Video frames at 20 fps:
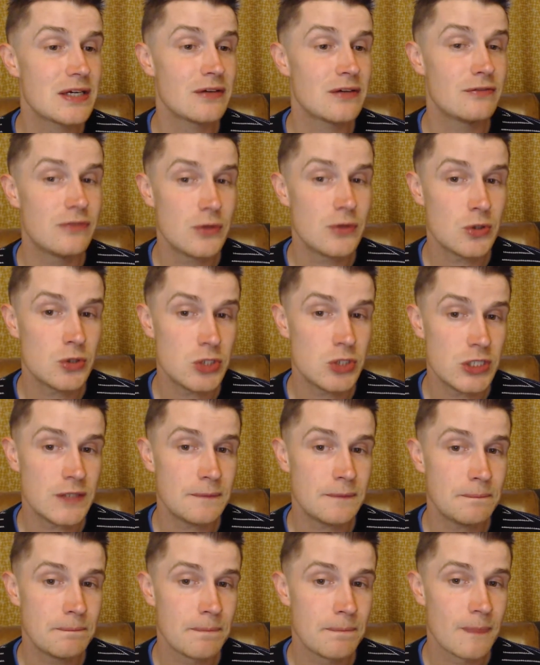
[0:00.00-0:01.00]
a
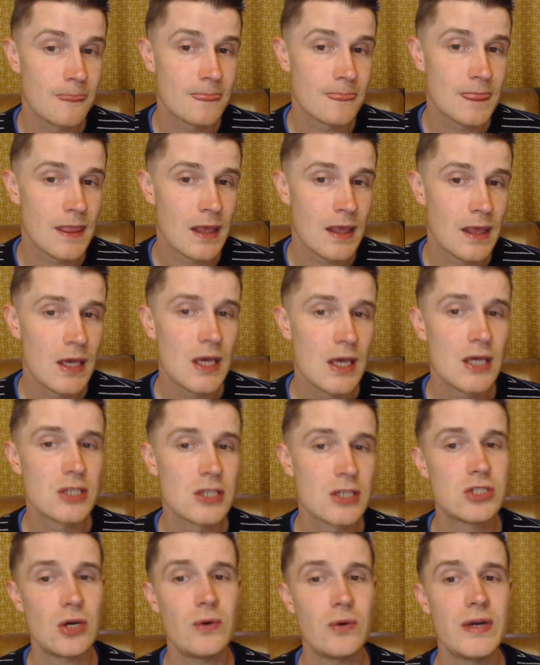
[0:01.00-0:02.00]
virgin.
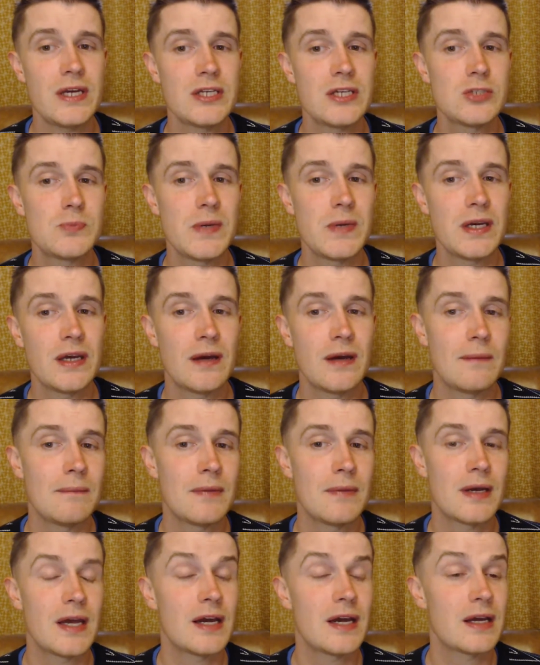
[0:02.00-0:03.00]
So it has
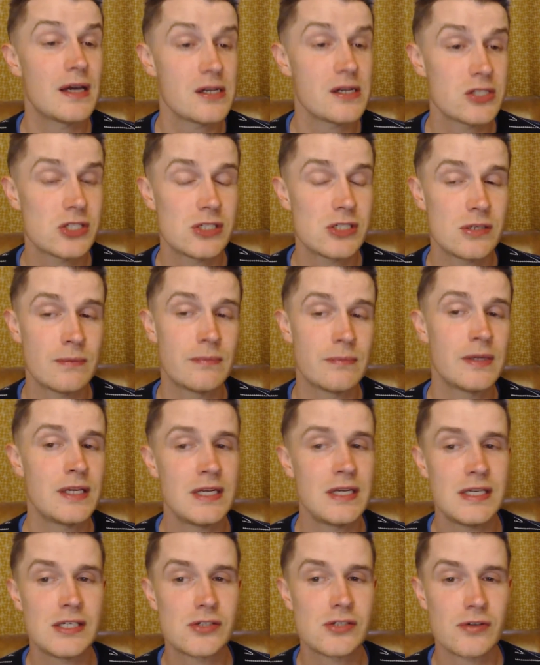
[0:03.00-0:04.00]
become a custom in
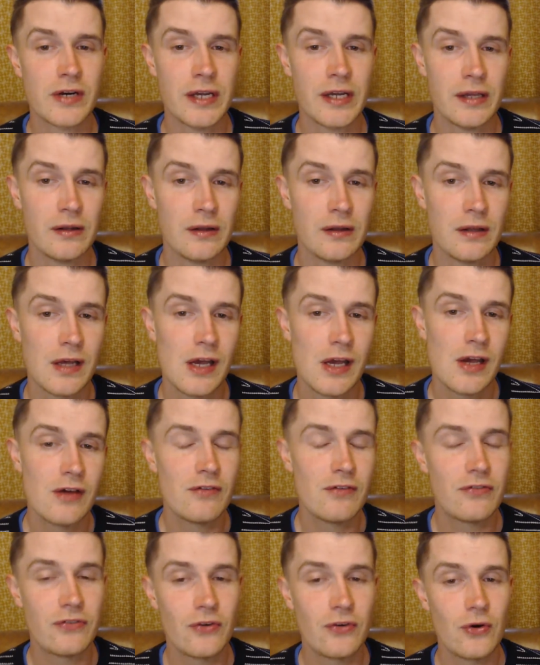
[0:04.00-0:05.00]
Israel
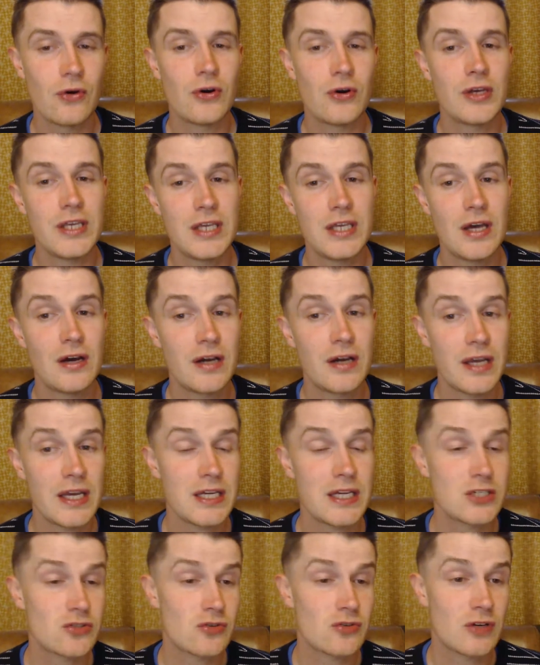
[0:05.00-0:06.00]
for young
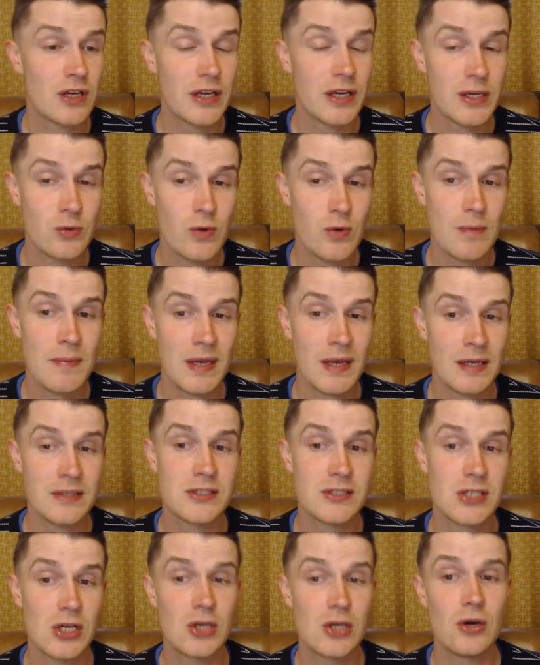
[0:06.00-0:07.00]
Israelite women
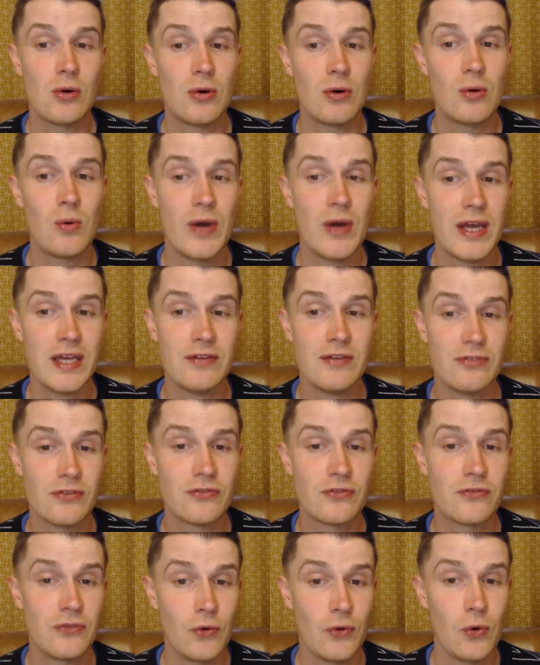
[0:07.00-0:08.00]
to go away for
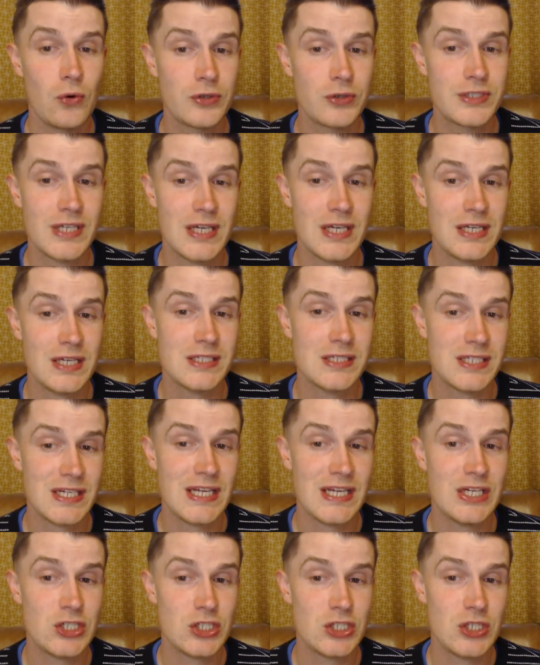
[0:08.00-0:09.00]
4 days
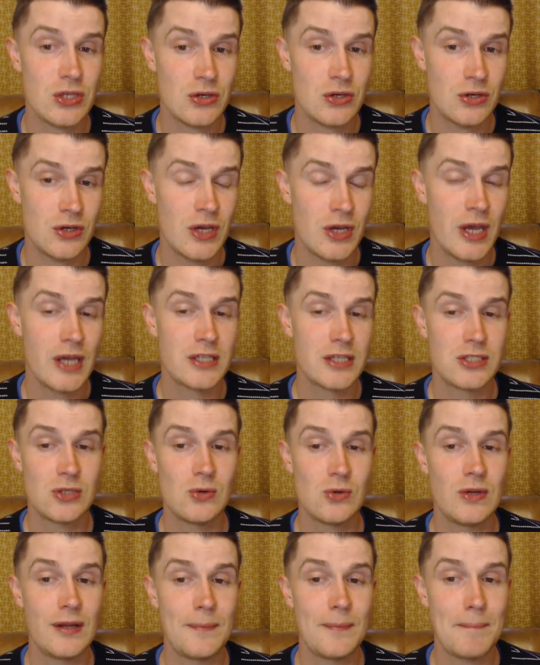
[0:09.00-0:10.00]
each year to
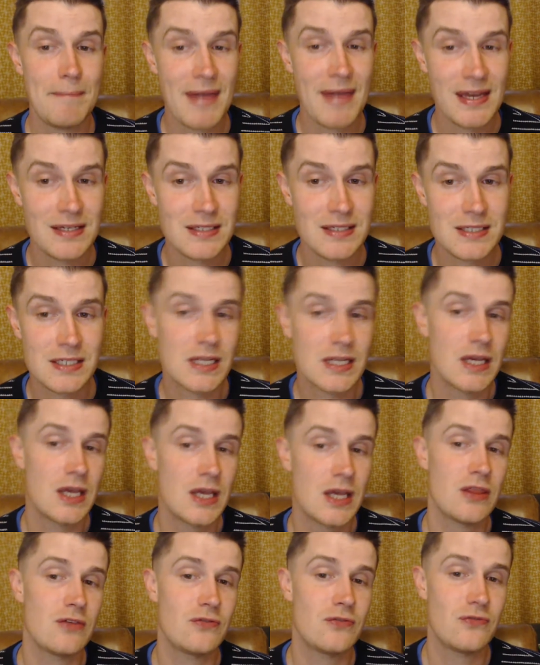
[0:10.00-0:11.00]
lament
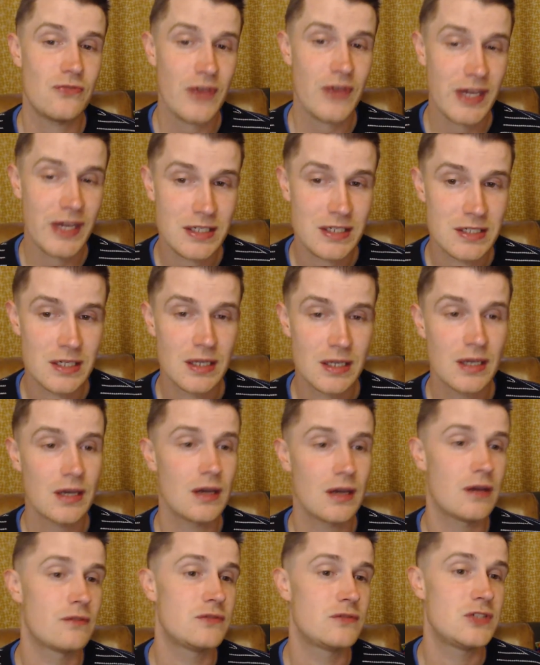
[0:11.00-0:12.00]
the fate
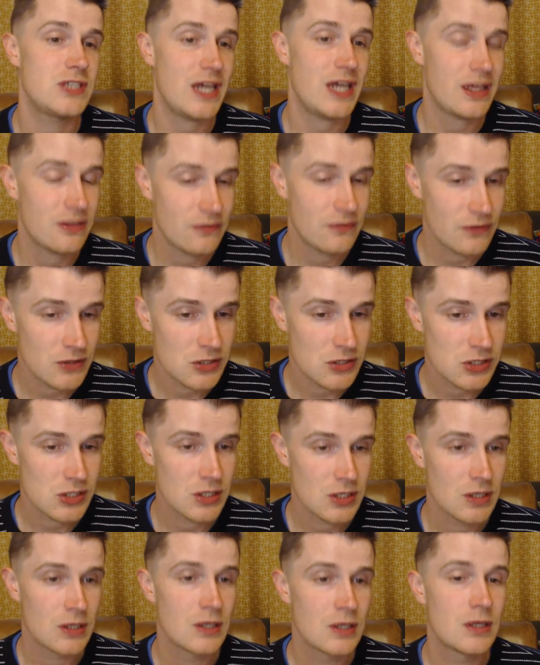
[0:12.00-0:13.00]
of
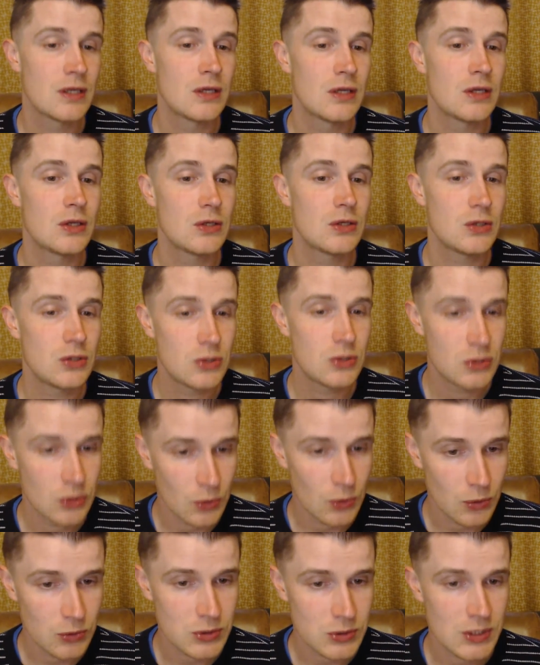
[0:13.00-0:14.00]
Jephthah's
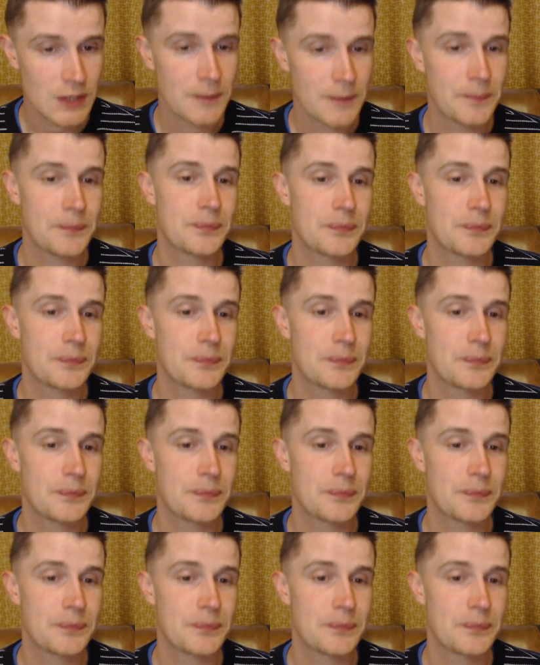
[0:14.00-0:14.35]
daughter.